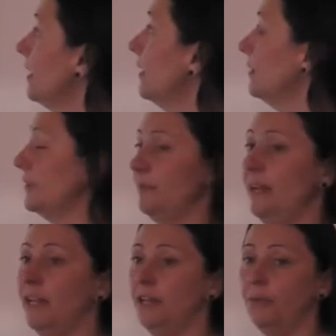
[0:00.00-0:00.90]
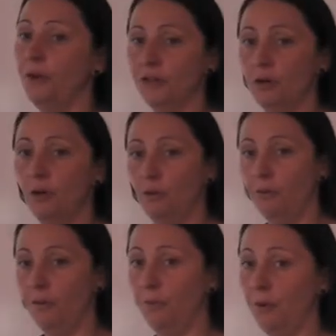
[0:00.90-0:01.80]
in Australia, they worked all
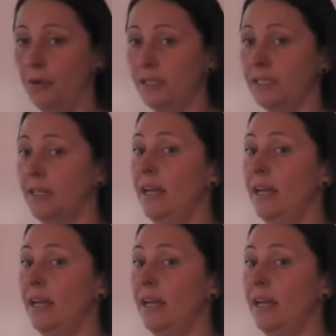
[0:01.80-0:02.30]
over the world,